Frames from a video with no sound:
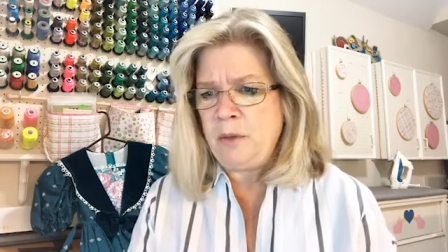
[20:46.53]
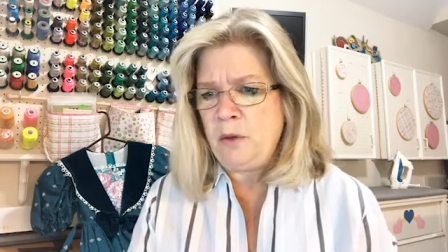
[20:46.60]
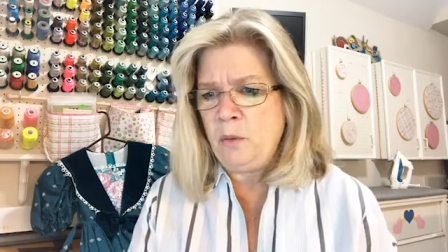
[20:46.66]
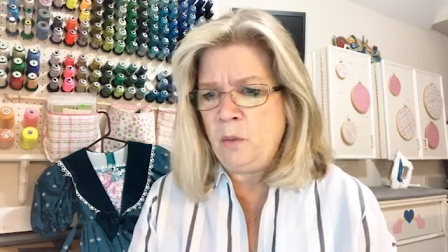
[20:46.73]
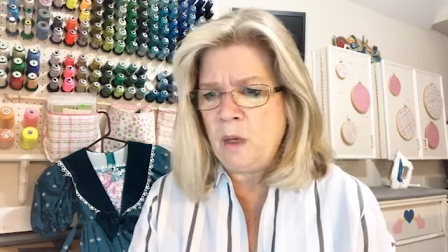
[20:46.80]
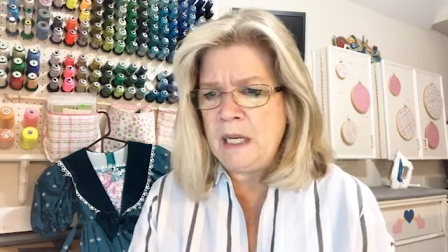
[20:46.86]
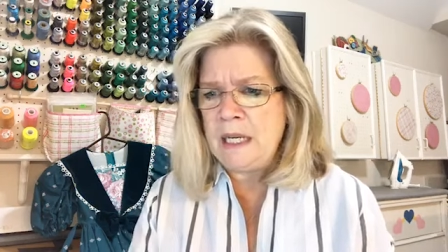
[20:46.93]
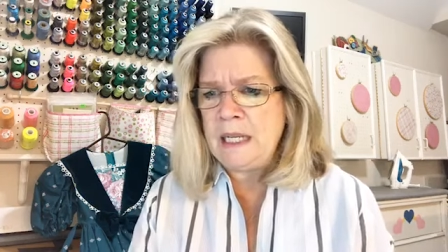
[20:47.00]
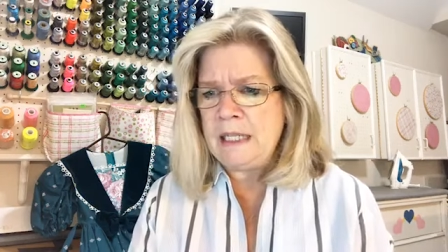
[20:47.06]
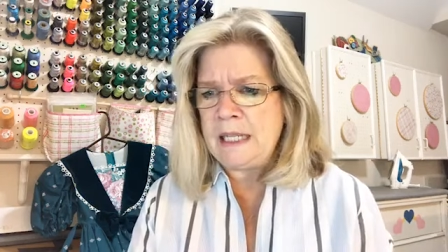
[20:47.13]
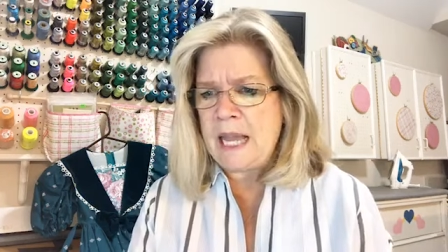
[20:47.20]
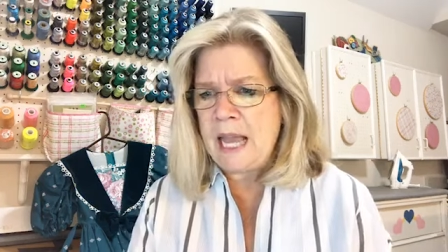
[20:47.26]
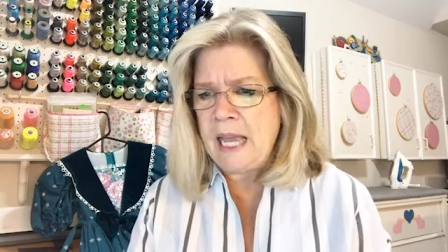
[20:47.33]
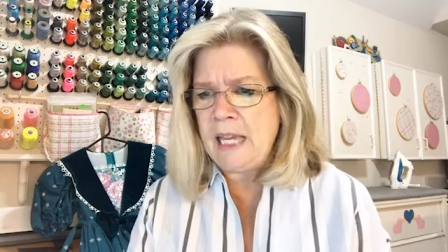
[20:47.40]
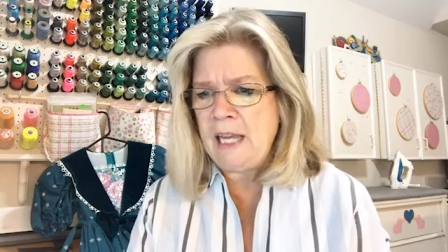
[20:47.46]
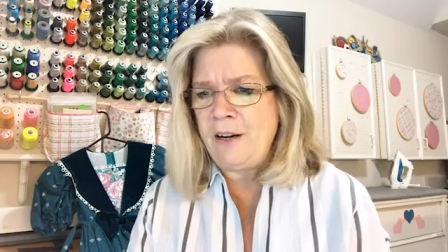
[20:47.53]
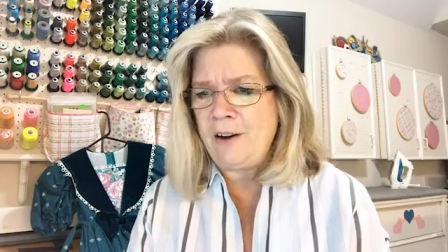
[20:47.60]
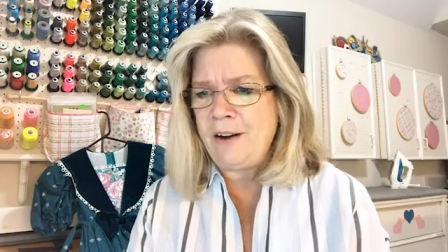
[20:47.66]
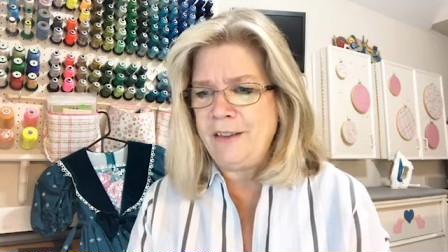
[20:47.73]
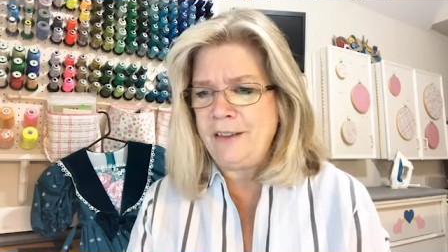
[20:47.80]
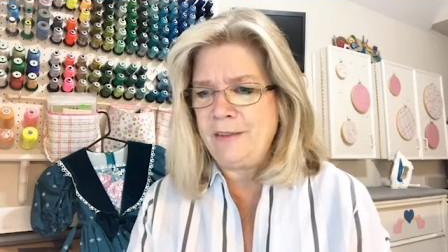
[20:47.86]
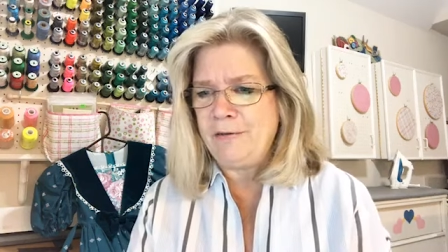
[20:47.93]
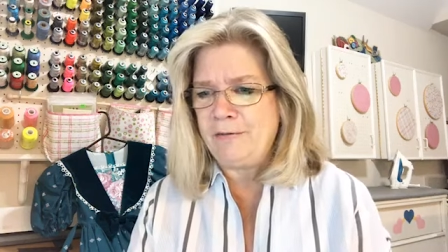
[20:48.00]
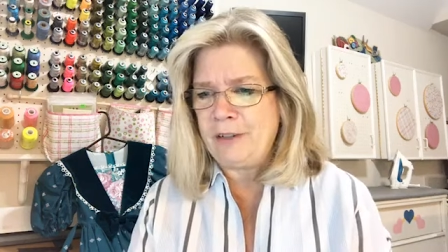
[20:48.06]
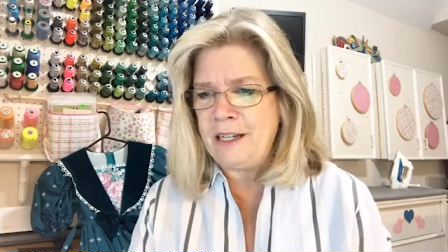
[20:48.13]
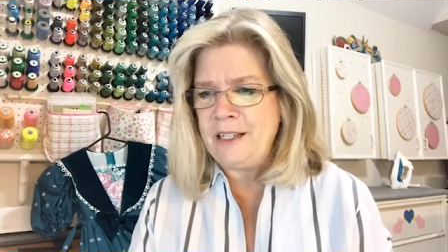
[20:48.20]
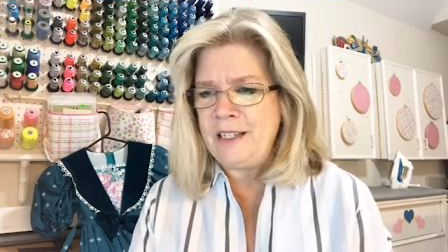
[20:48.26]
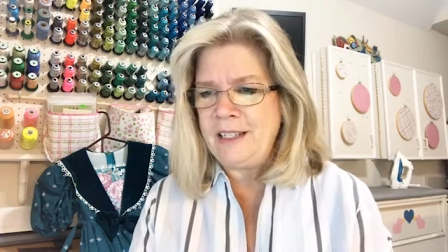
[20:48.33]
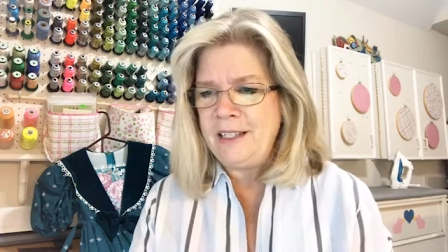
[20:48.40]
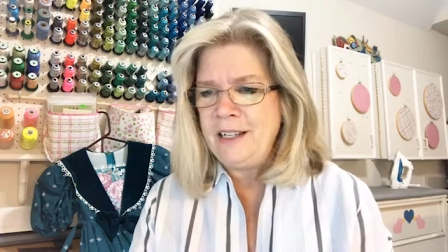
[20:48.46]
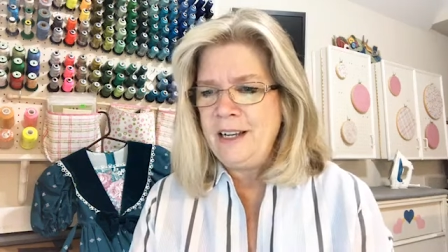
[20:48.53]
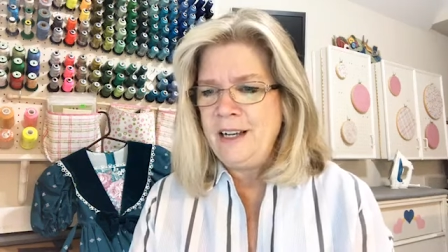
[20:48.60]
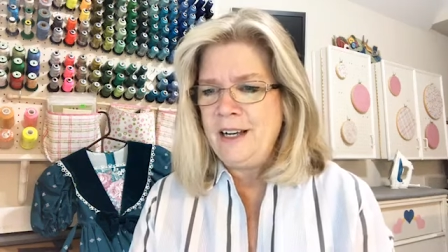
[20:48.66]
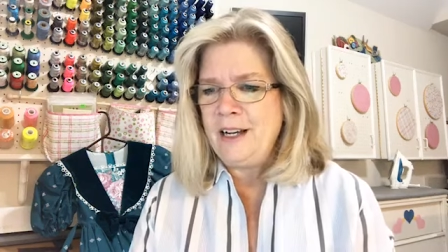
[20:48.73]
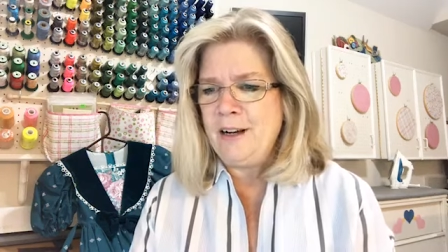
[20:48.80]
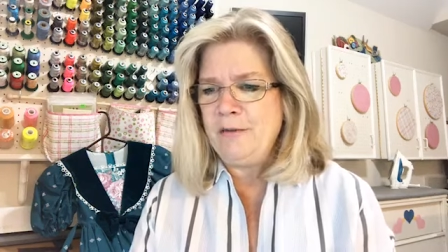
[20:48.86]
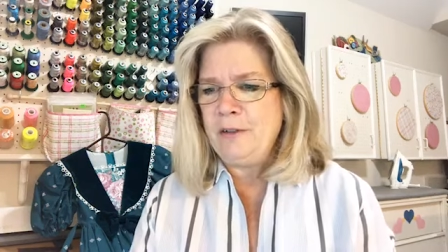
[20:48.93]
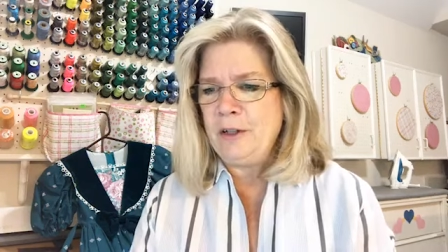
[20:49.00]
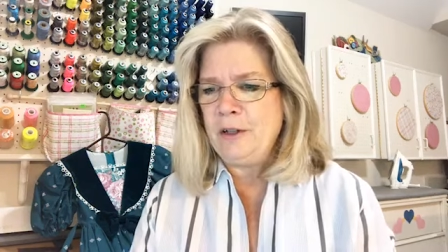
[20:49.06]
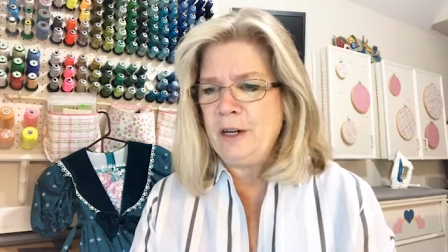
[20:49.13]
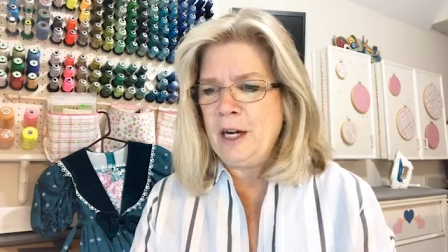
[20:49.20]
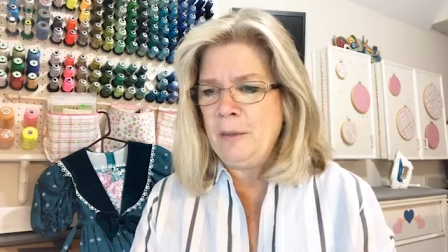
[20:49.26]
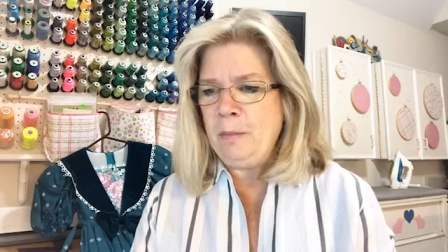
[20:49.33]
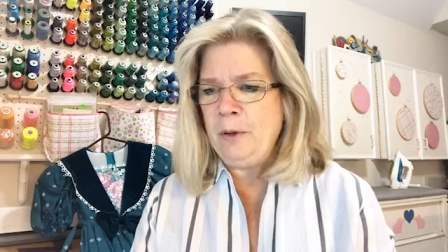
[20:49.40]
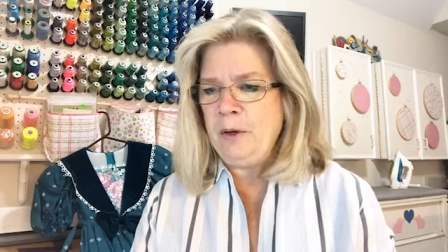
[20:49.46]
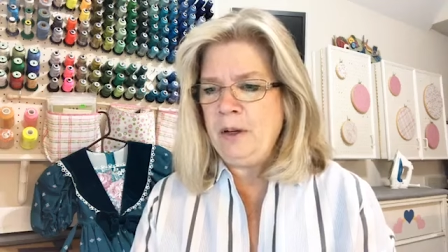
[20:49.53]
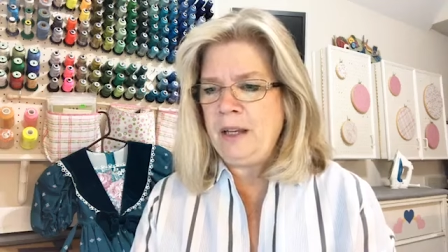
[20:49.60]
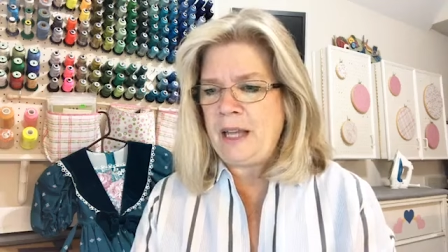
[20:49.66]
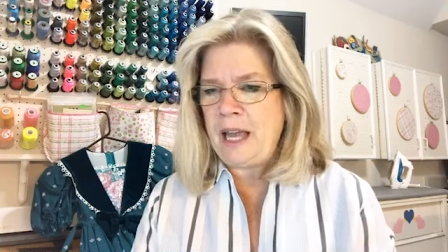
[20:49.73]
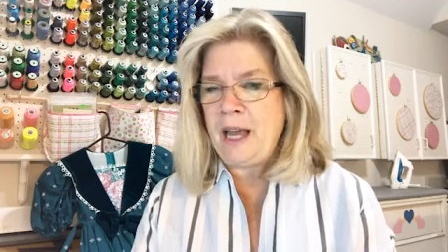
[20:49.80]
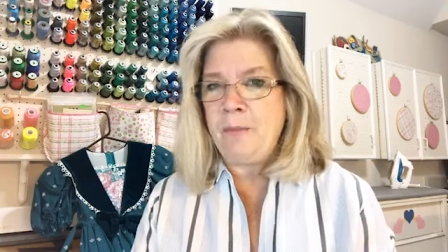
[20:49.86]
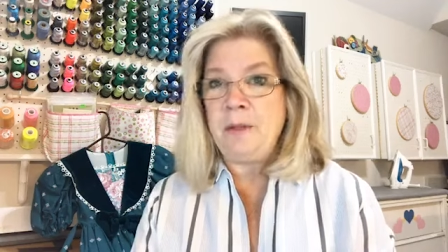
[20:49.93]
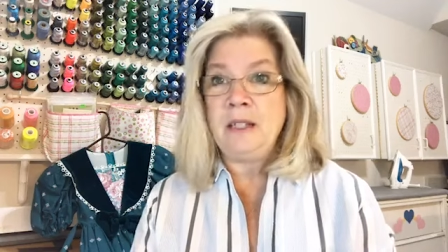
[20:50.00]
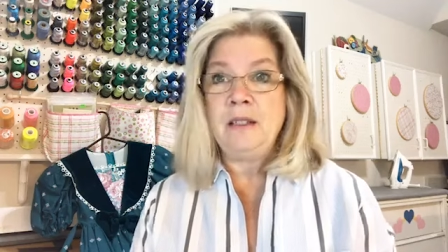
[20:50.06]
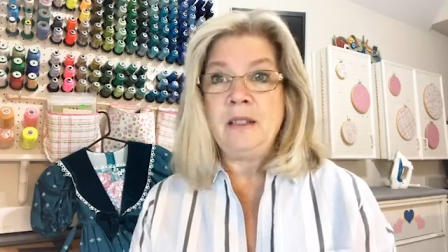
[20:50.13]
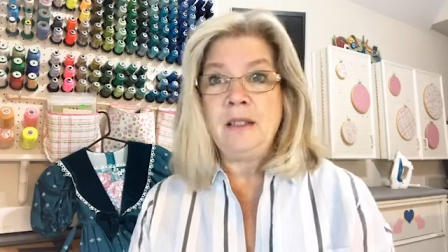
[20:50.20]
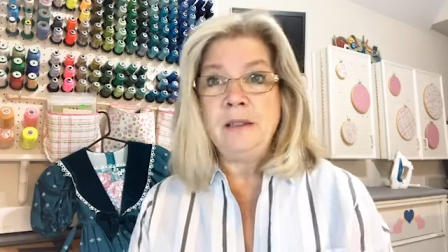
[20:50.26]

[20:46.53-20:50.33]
but what is hanging on the front of your upper cabinets?